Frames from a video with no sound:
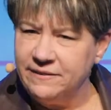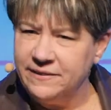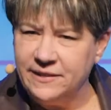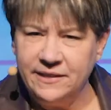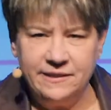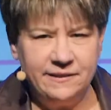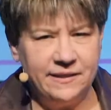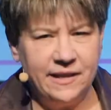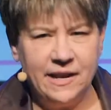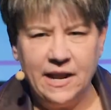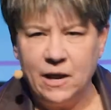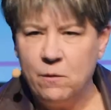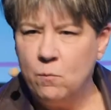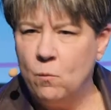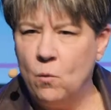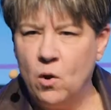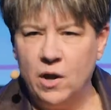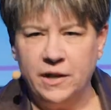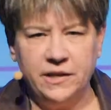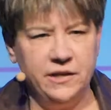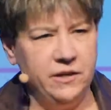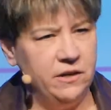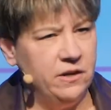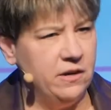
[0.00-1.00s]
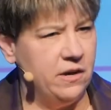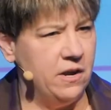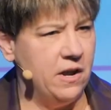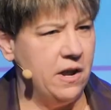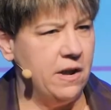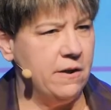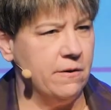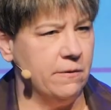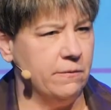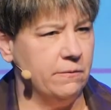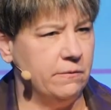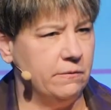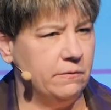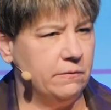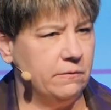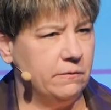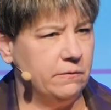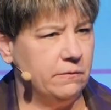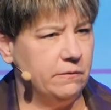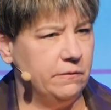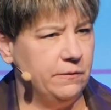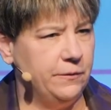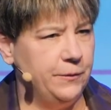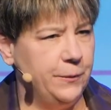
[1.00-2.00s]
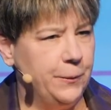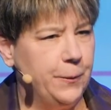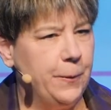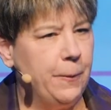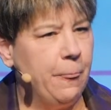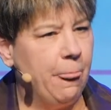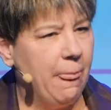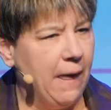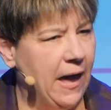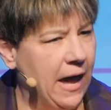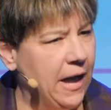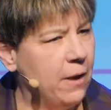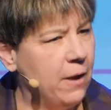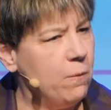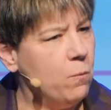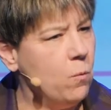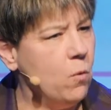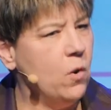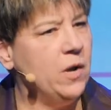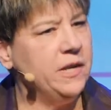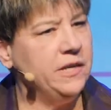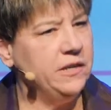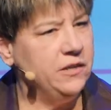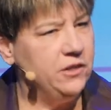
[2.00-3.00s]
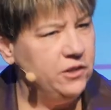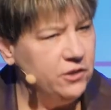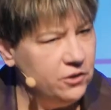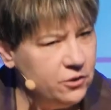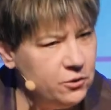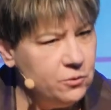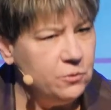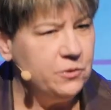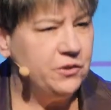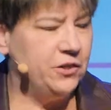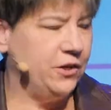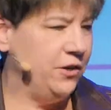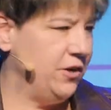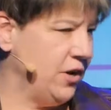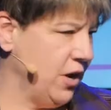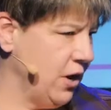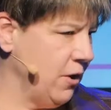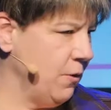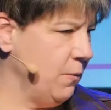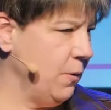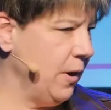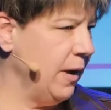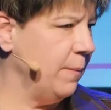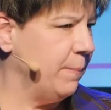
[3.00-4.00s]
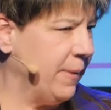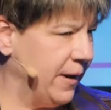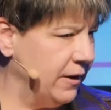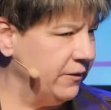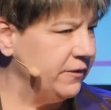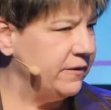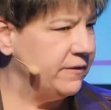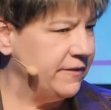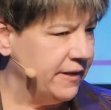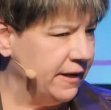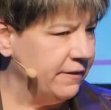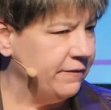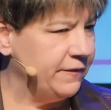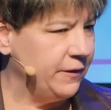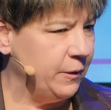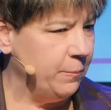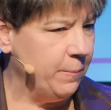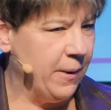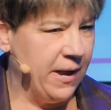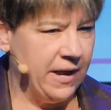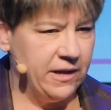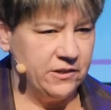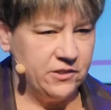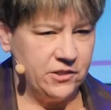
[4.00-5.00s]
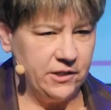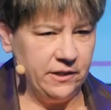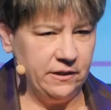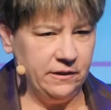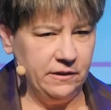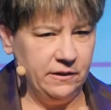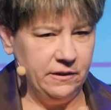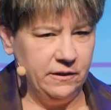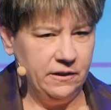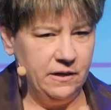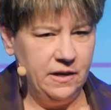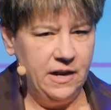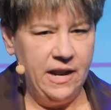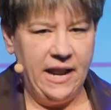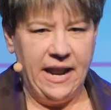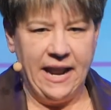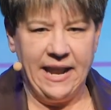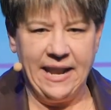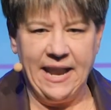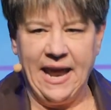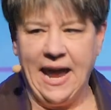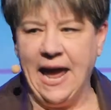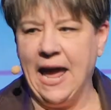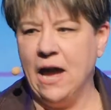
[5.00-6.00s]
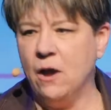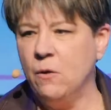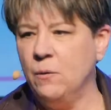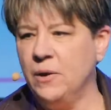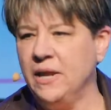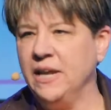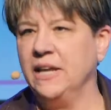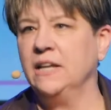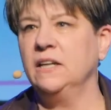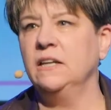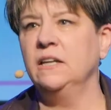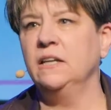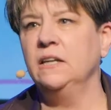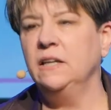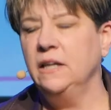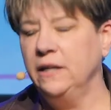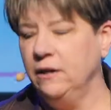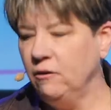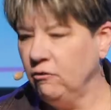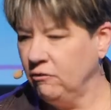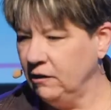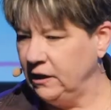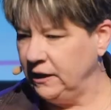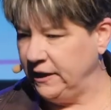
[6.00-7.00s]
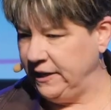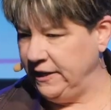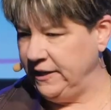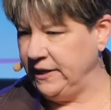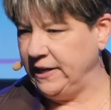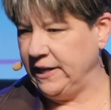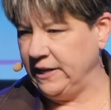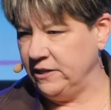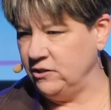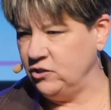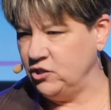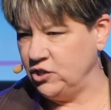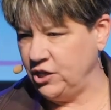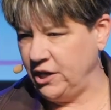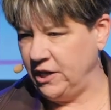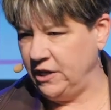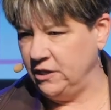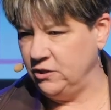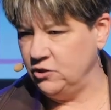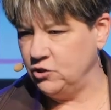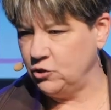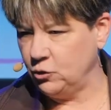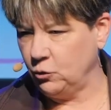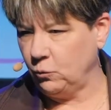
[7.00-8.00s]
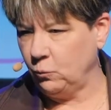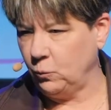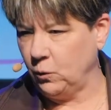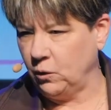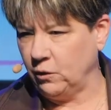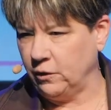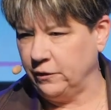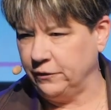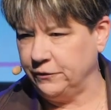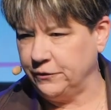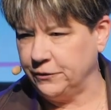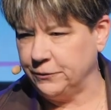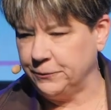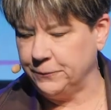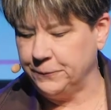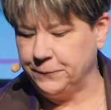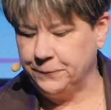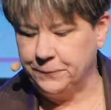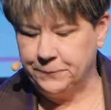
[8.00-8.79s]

is it that I want you to know? I want you to know about self compassion and how it literally can change your world.